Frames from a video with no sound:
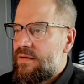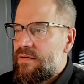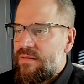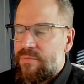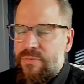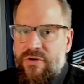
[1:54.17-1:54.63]

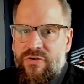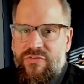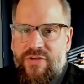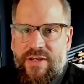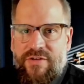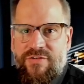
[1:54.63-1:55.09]
The purge
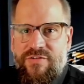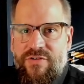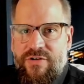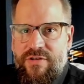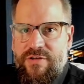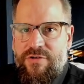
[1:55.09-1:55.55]
age is
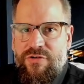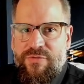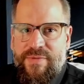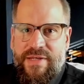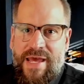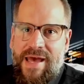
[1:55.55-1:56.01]
going to
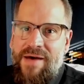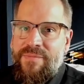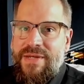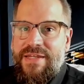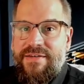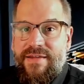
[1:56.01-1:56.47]
determine how
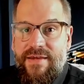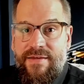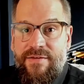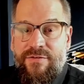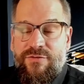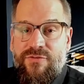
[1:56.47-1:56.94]
many
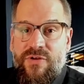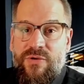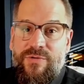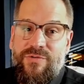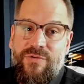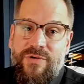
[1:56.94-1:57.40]
days Flow
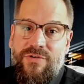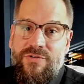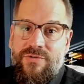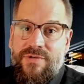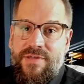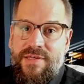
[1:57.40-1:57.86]
is going
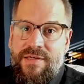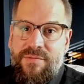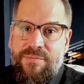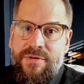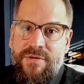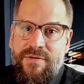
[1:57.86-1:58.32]
to
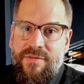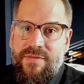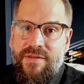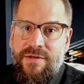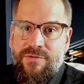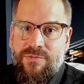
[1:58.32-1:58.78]
keep
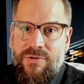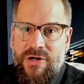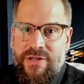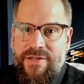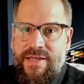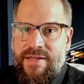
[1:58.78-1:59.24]
the
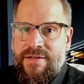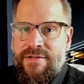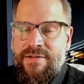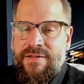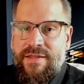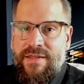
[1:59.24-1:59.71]
raw
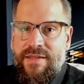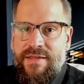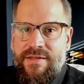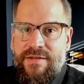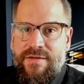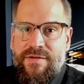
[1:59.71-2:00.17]
data
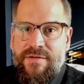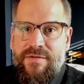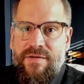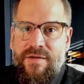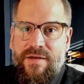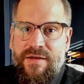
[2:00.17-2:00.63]
in
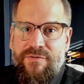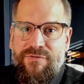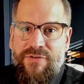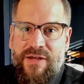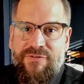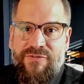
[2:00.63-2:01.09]

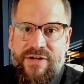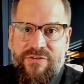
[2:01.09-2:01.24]
flat file